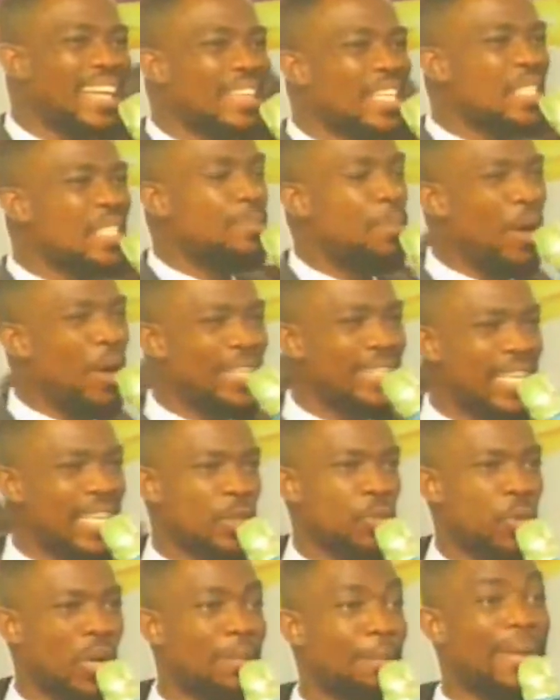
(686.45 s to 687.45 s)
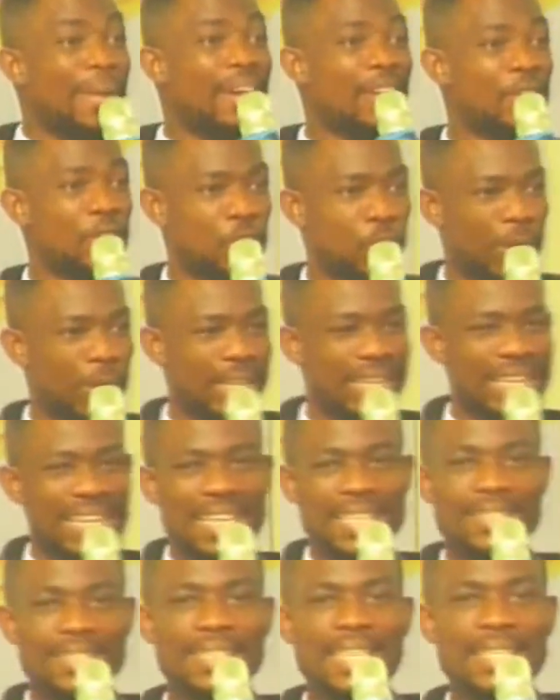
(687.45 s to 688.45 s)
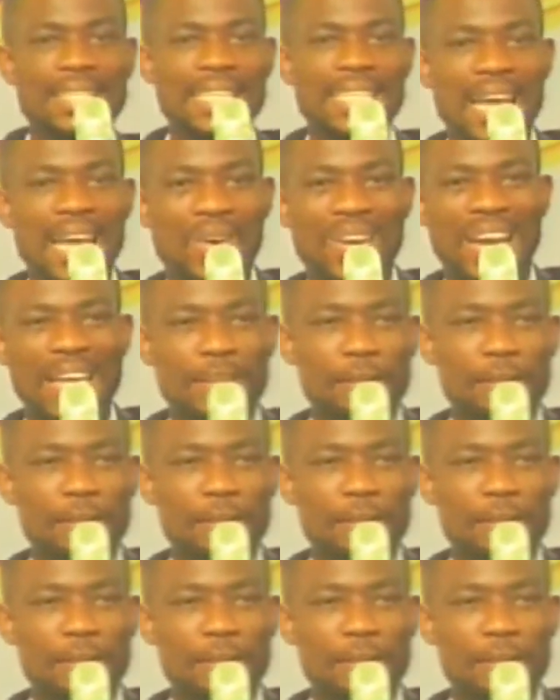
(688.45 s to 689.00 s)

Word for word: this point is what Mary is doing, sitting down at the